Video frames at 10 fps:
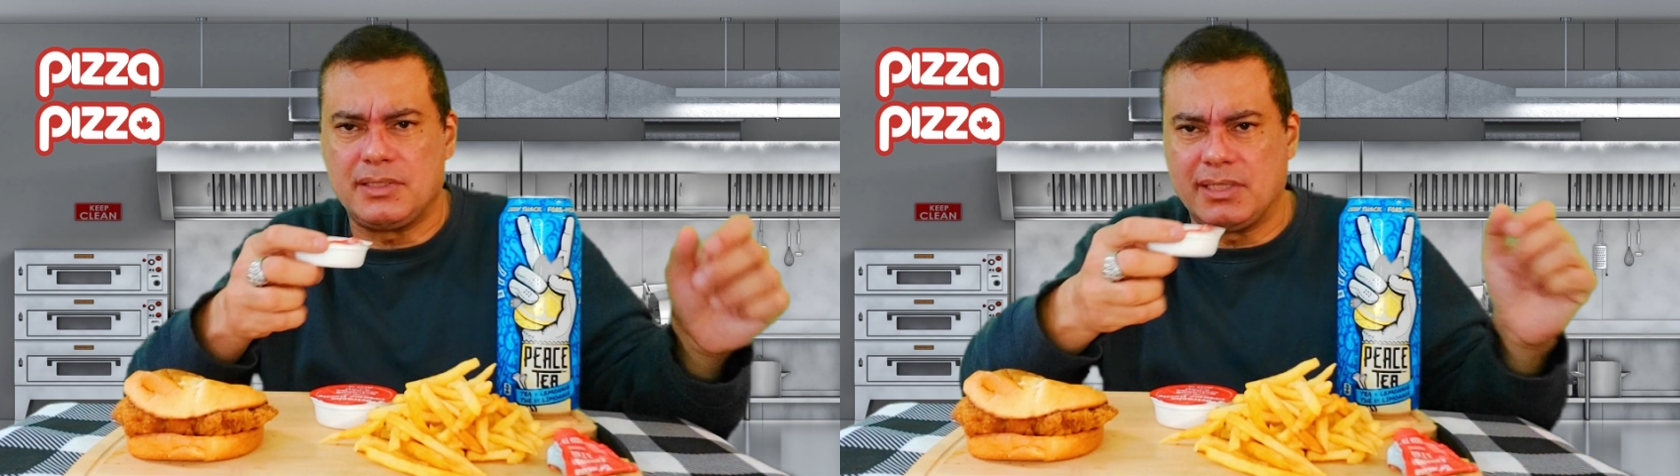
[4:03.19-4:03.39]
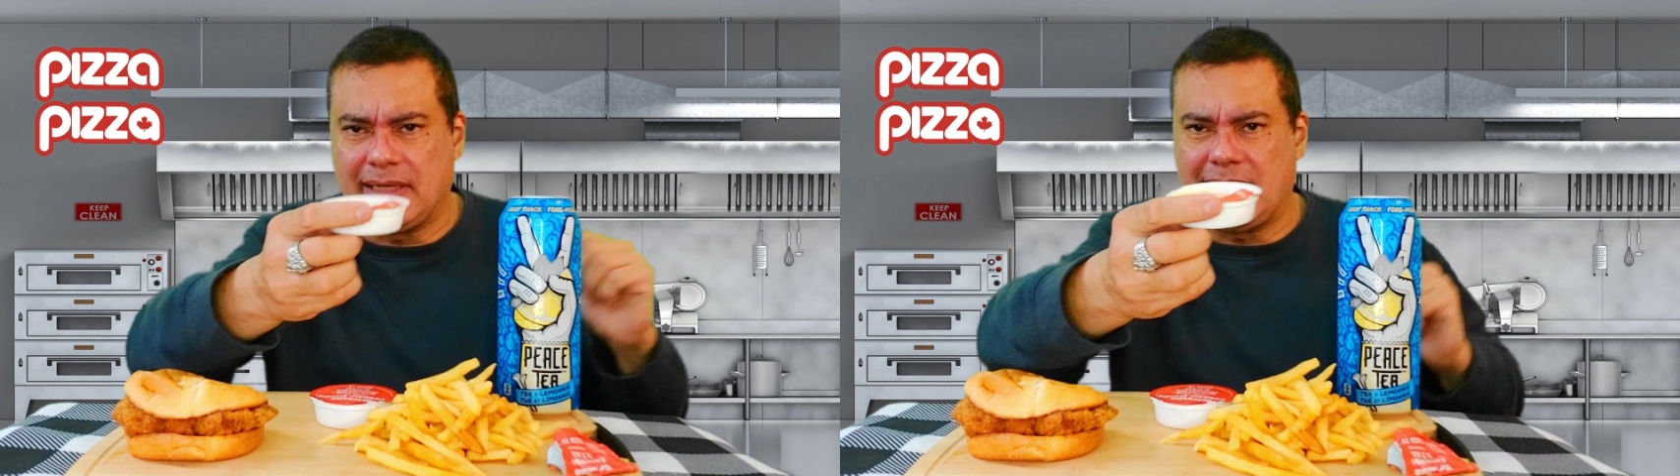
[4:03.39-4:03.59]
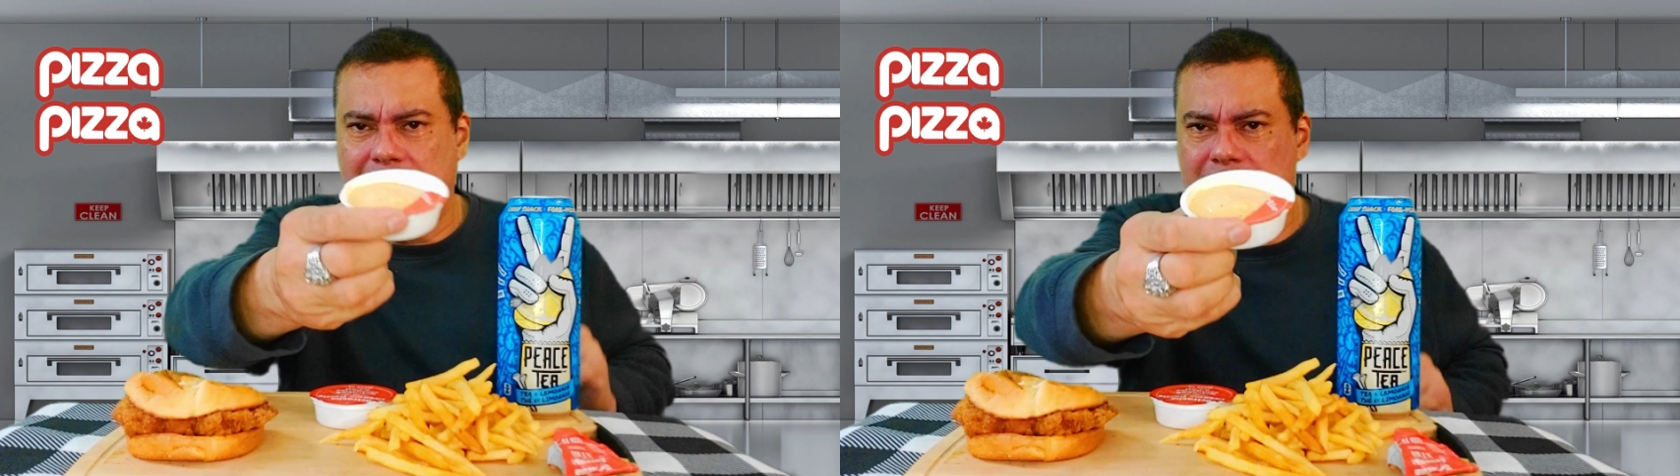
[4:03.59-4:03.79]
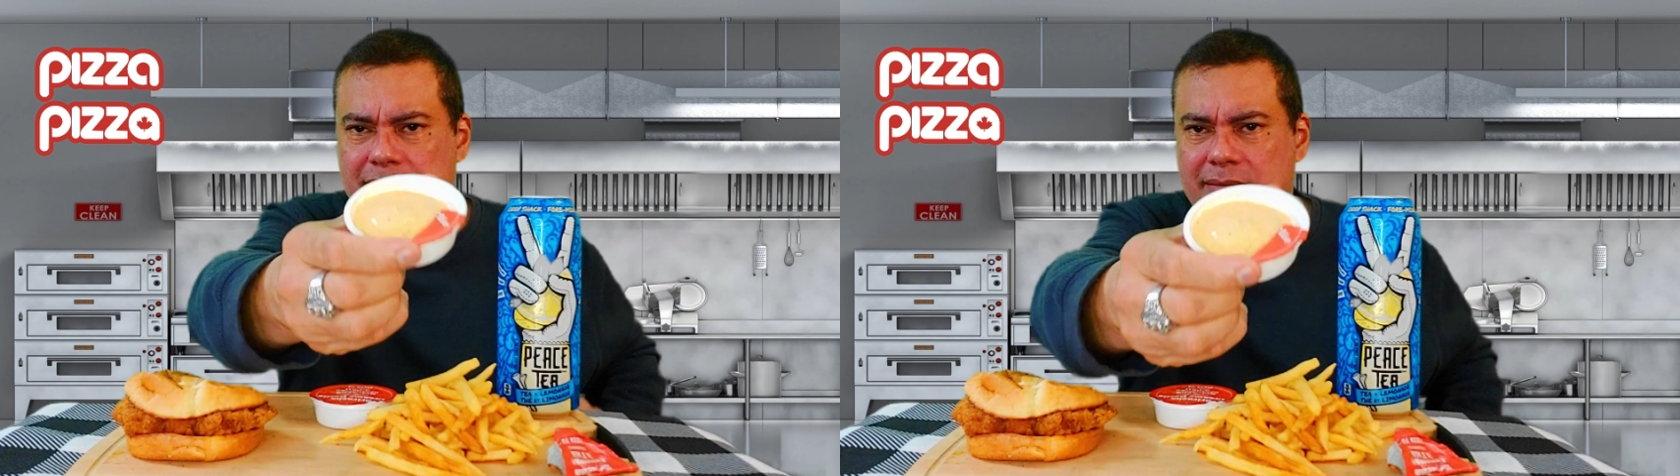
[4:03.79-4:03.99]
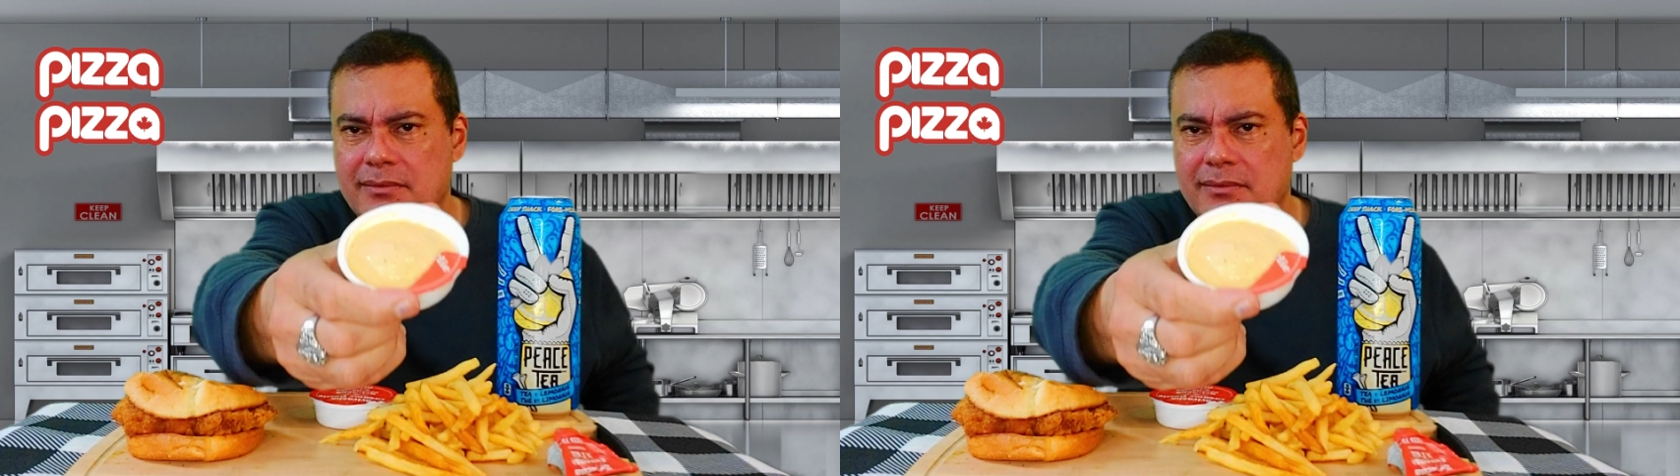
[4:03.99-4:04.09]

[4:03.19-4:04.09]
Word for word: Check it out.